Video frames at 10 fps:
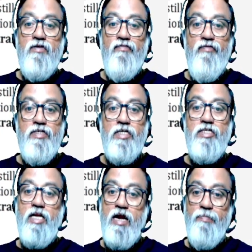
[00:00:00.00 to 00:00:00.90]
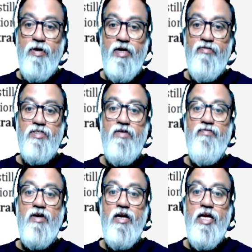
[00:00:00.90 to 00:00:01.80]
Physics Rapid Revision
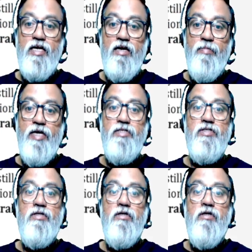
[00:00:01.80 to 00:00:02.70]
for Neet and Mains.